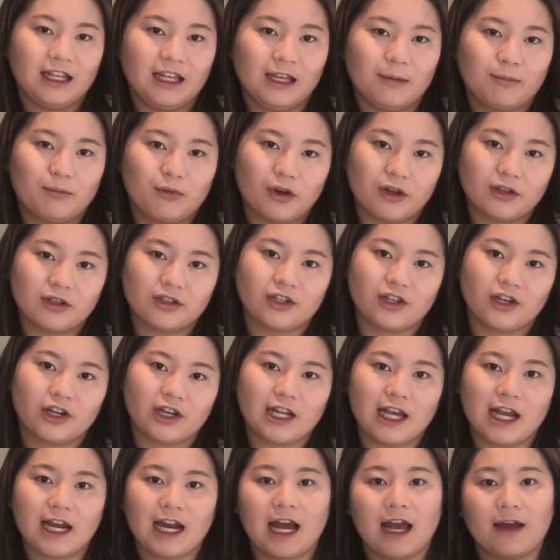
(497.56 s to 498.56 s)
The
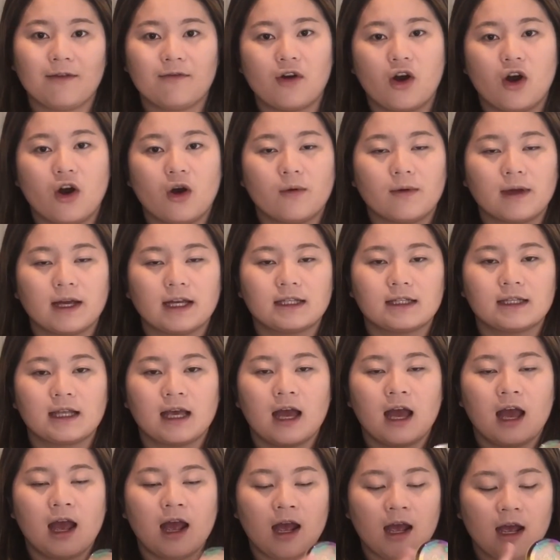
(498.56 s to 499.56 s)
bronzer that I've always
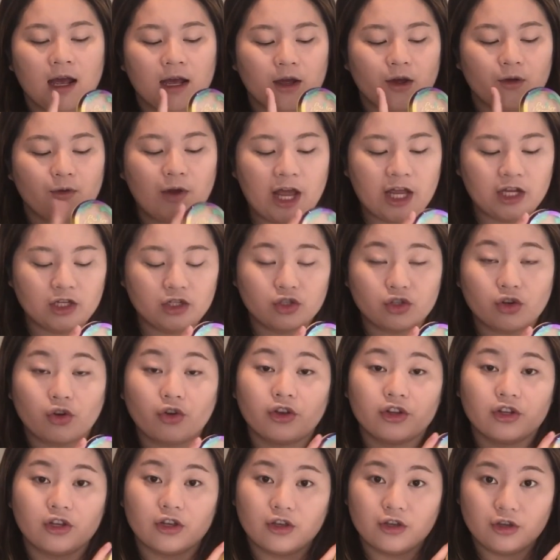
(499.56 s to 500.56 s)

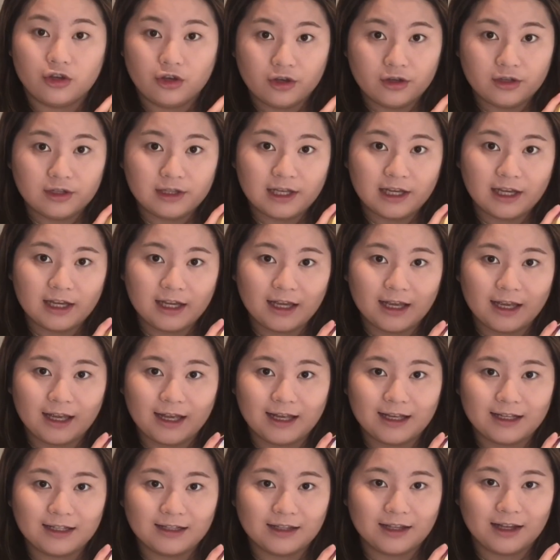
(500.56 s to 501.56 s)
enjoyed using
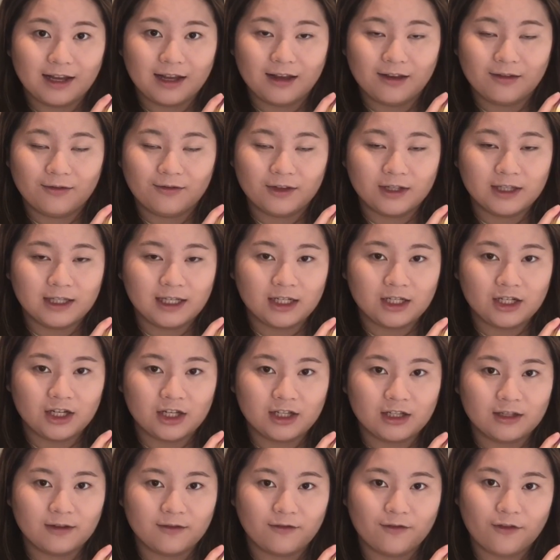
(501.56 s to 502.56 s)
is the
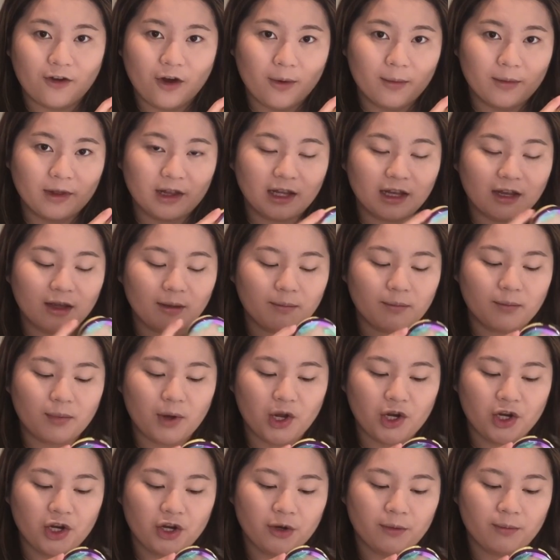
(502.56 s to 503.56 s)
Physicians Formula
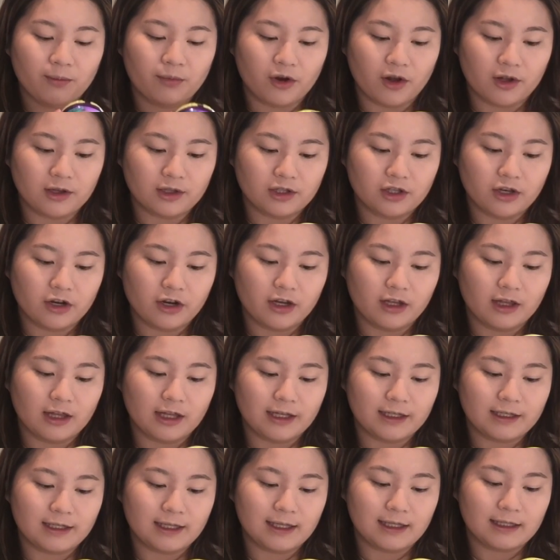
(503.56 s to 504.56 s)
Butter Bronzer.
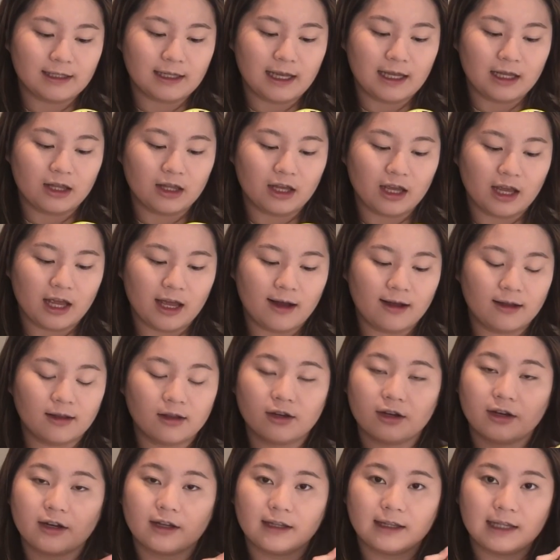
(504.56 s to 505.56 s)
This is in the
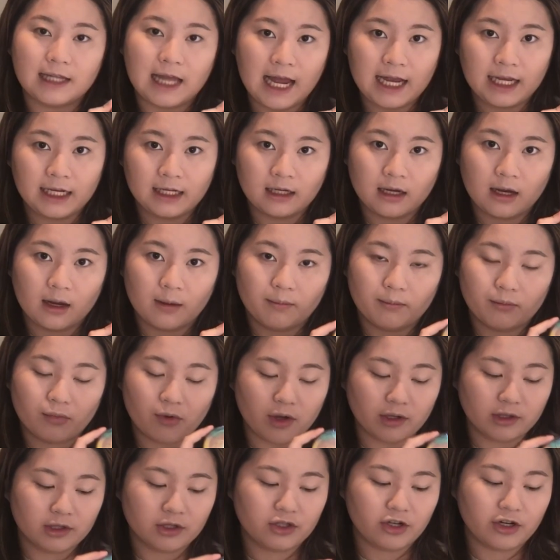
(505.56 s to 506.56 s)
color Light
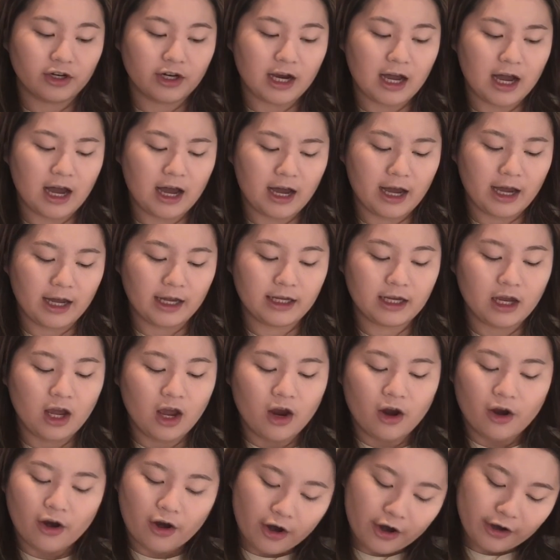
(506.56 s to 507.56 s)
Bronzer. I
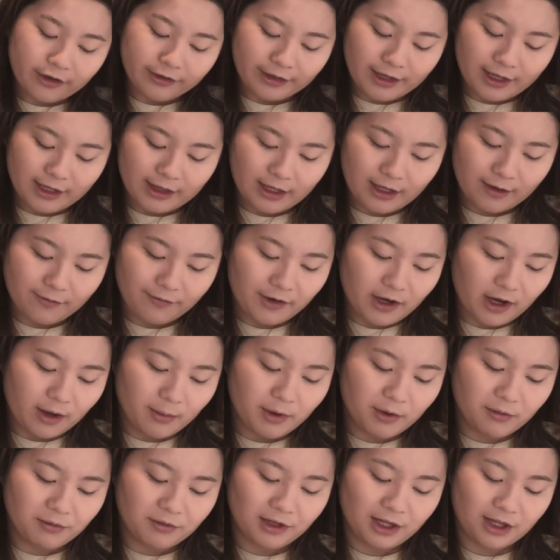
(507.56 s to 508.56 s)
heard that they've
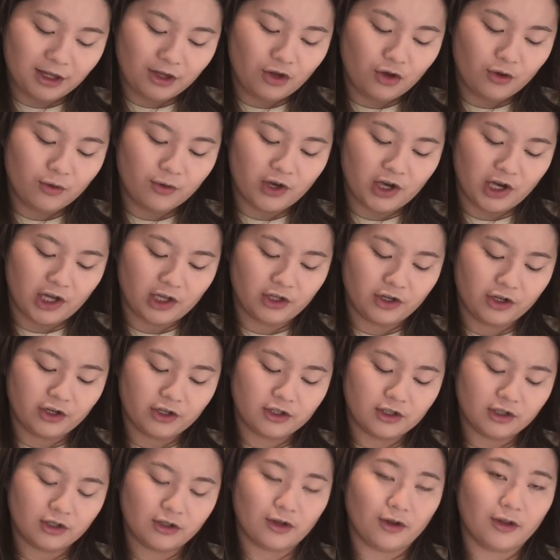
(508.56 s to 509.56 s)
come up with new
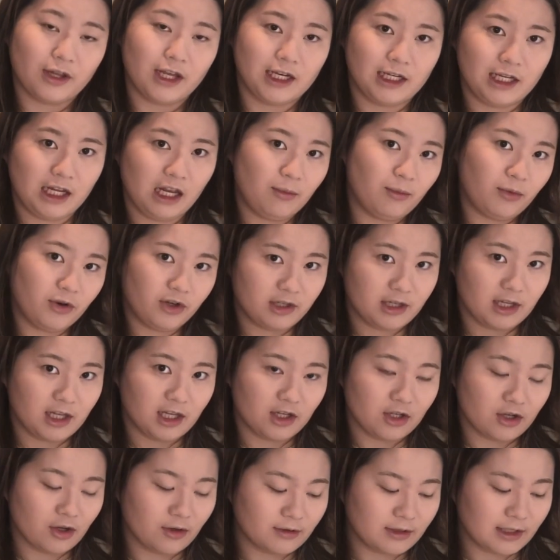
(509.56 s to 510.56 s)
colors so that deeper
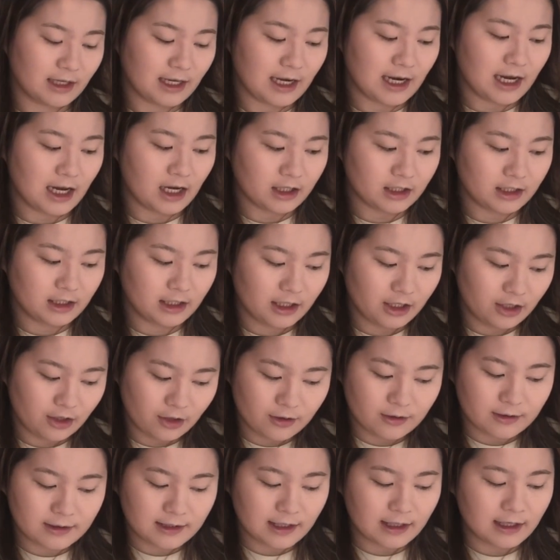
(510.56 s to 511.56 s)
skin tones can actually
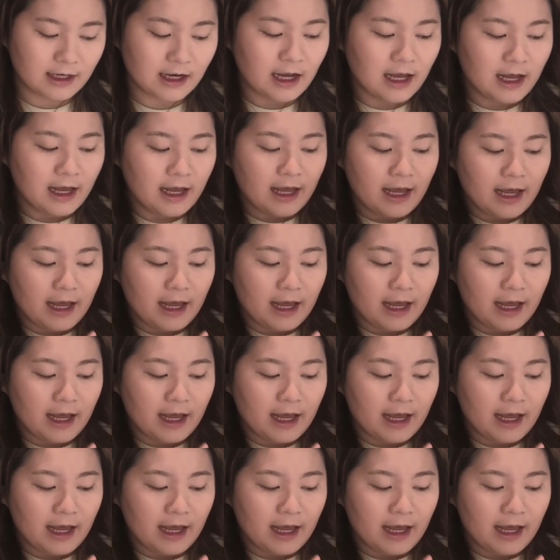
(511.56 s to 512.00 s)
use it.